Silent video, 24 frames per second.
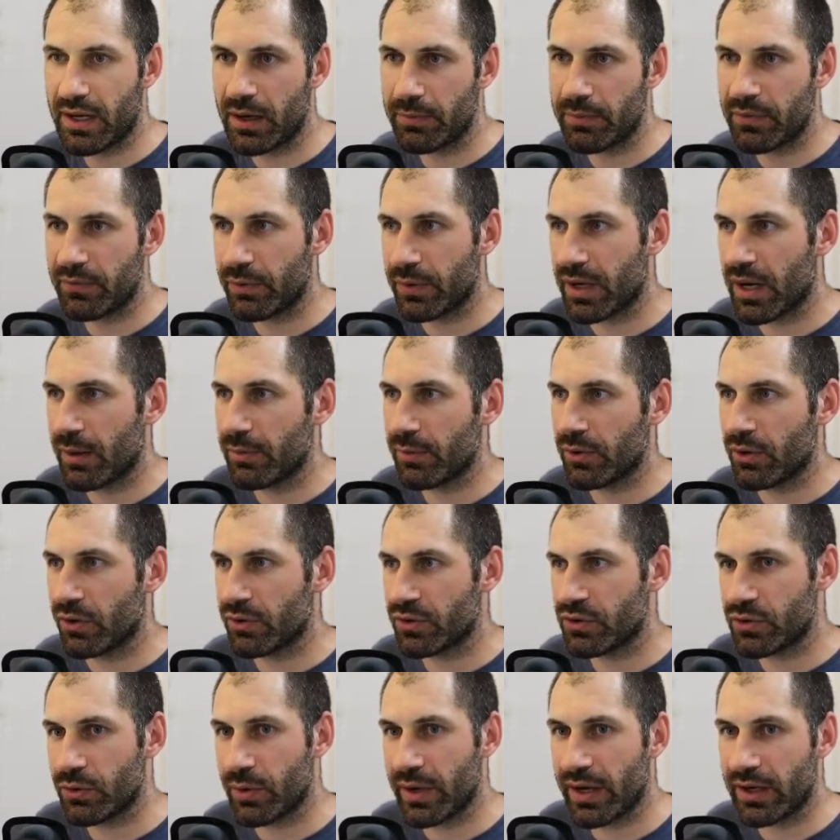up. If we come along
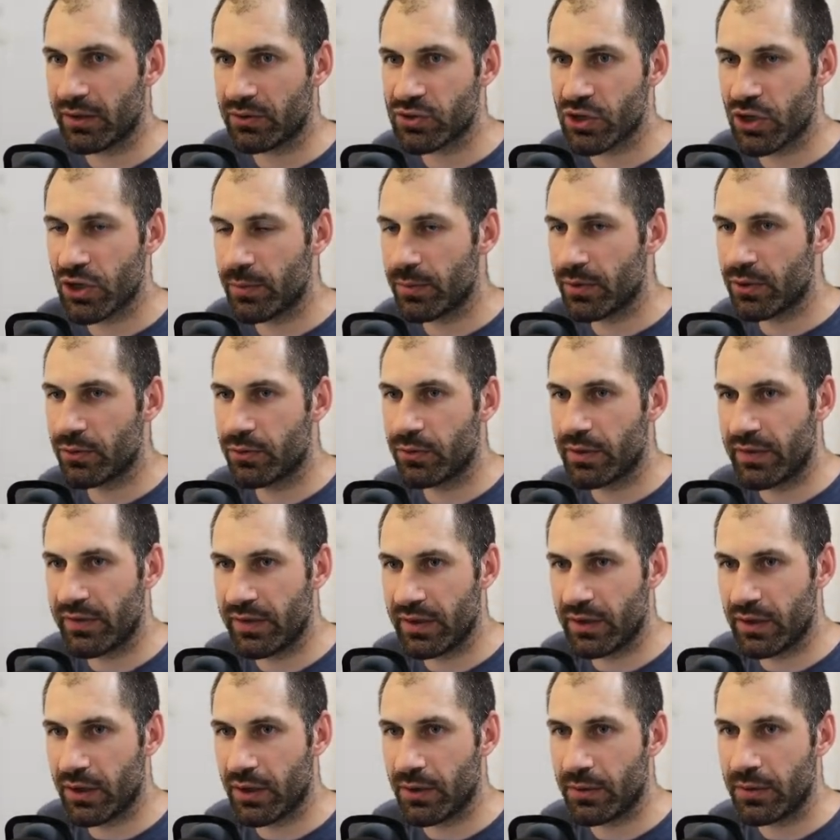to our terminal and
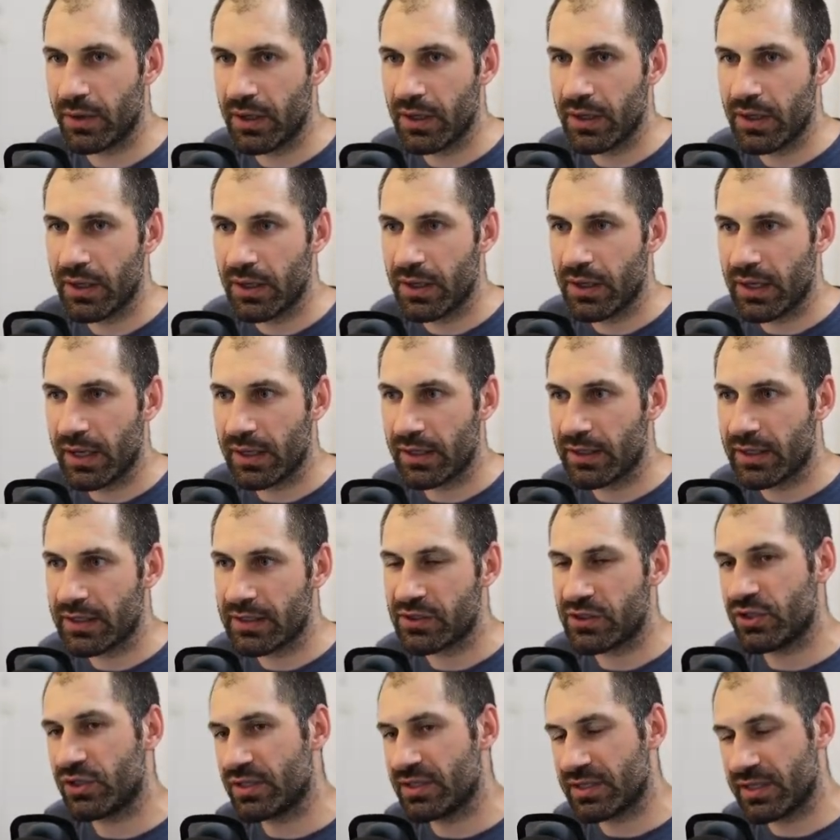then go ls,
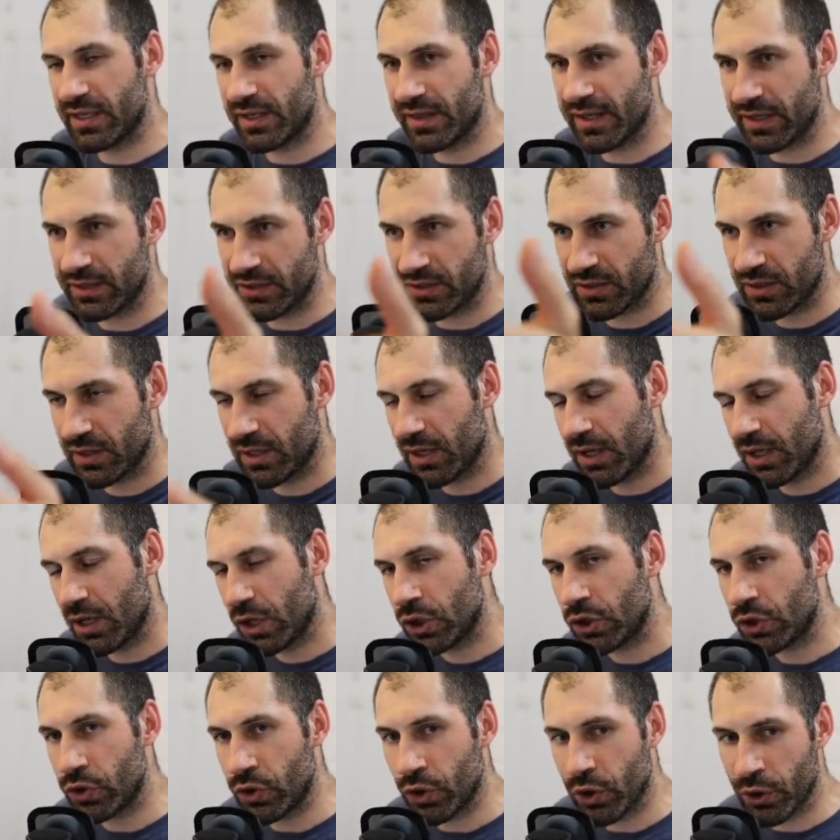you can see that it's
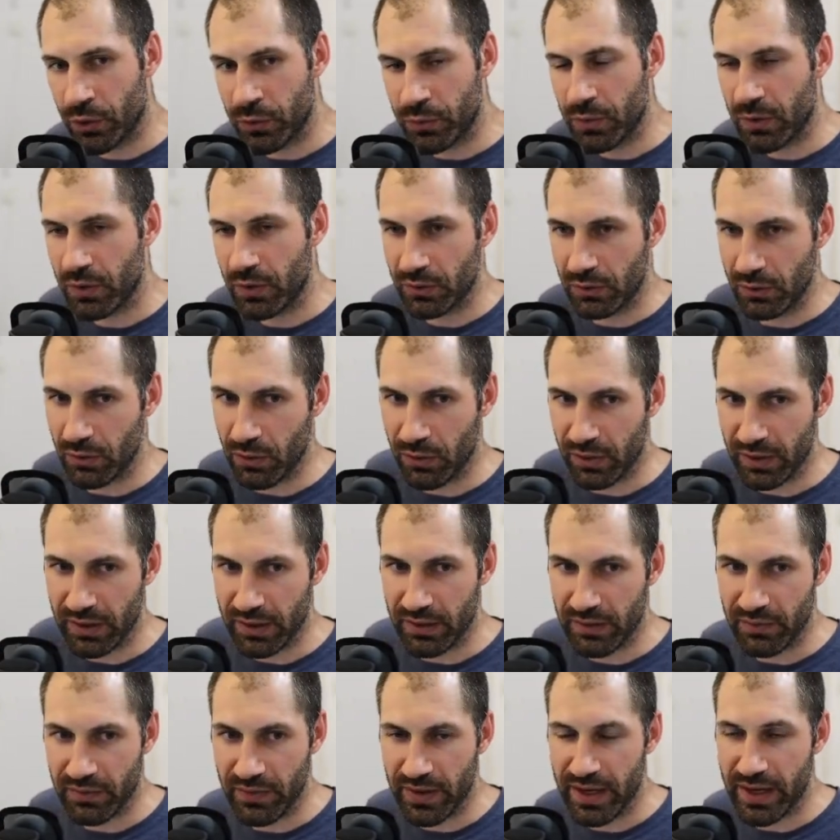no
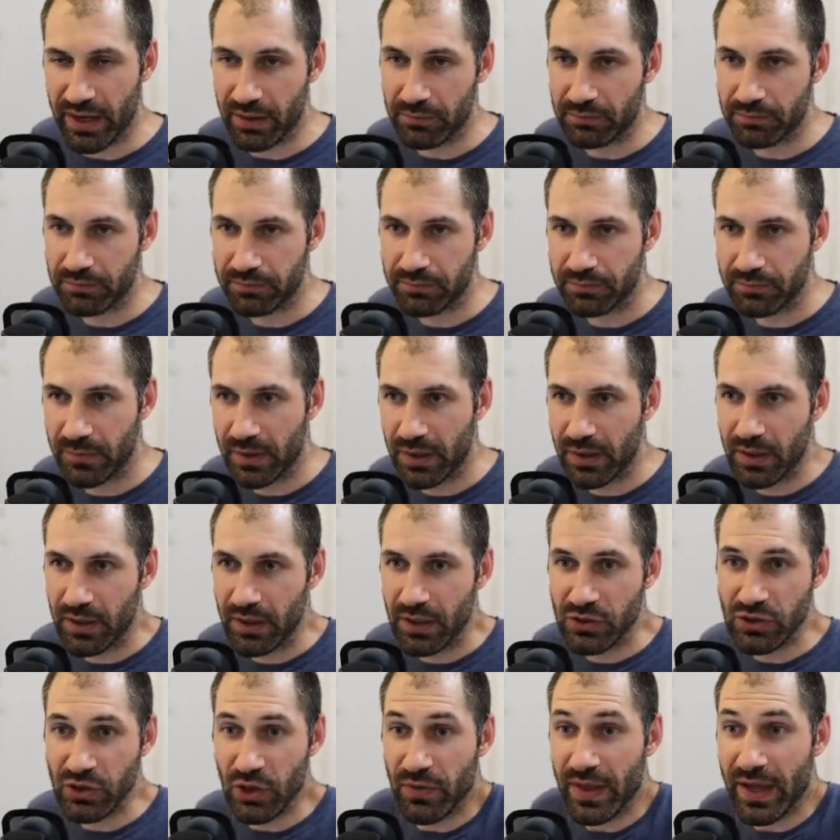longer there.
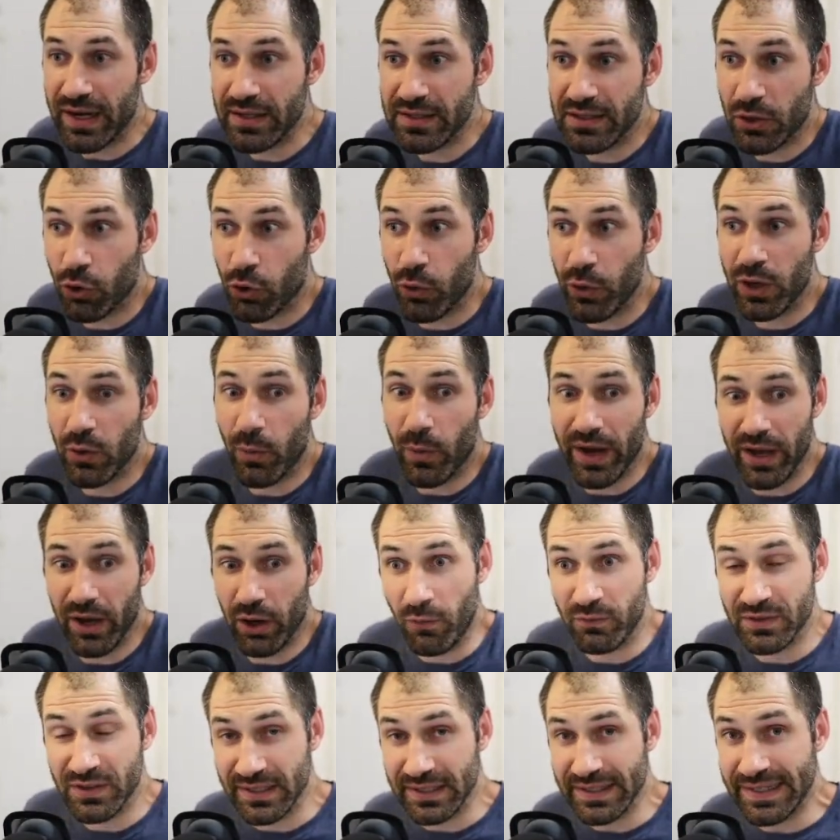So that is a quick way
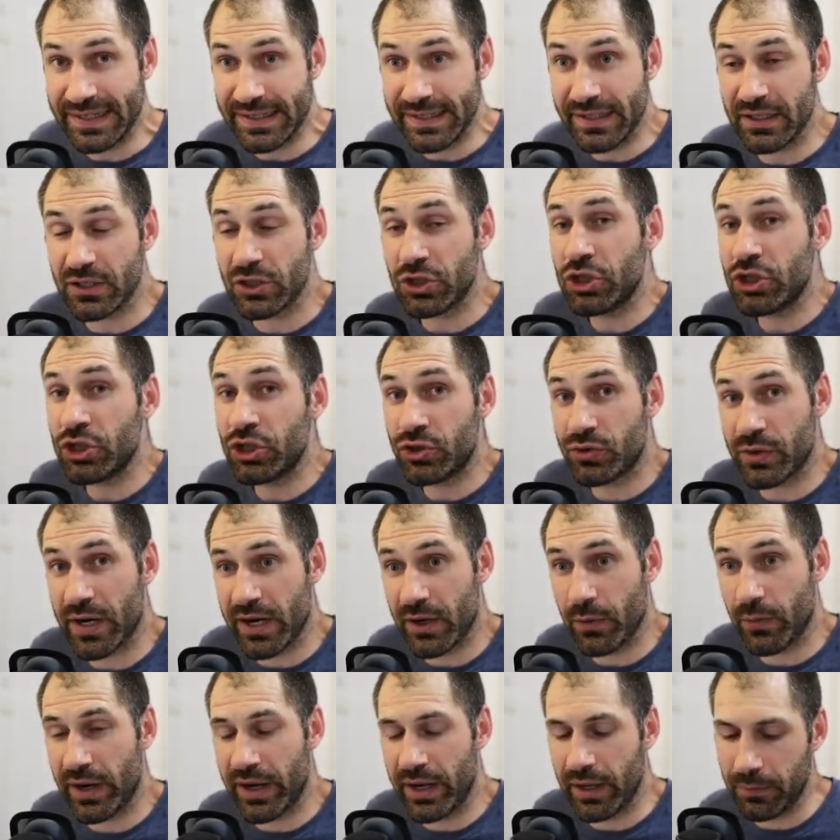of deleting it straight
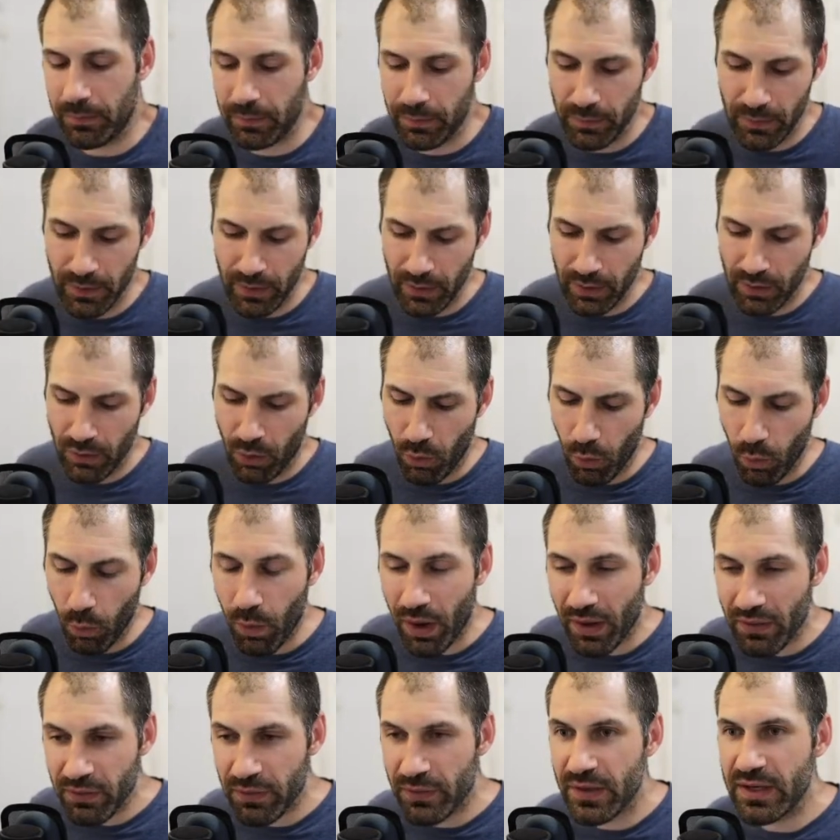away.
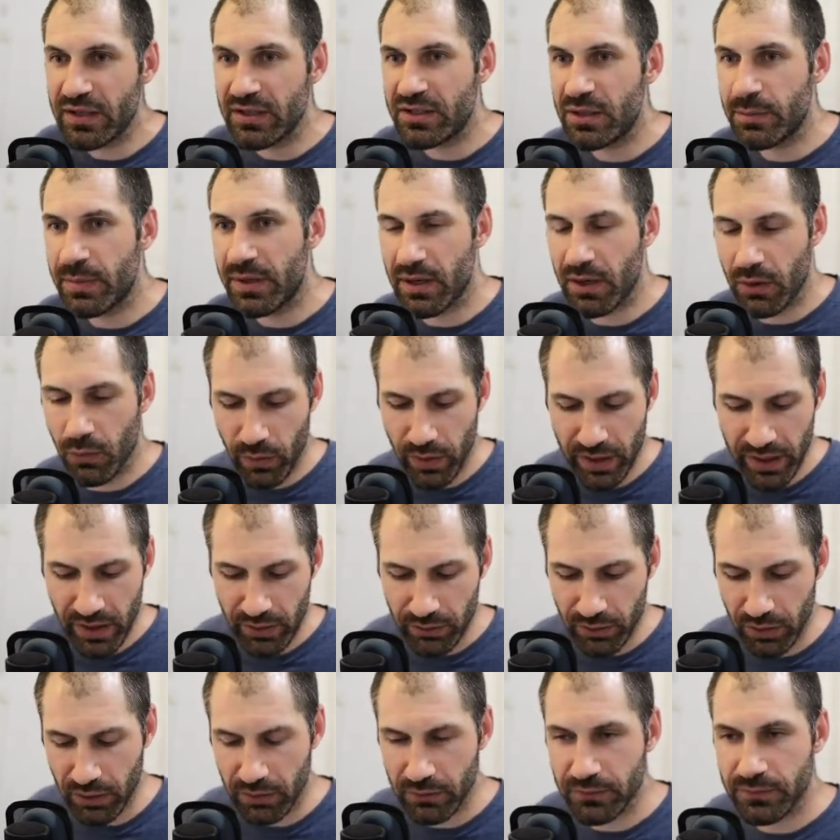One thing to be
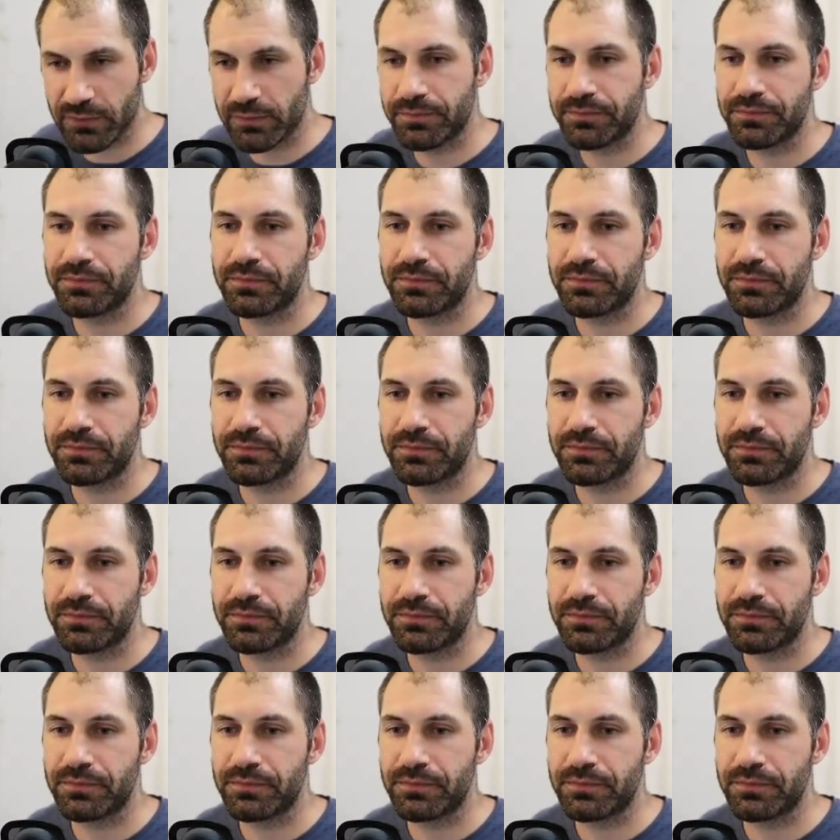aware of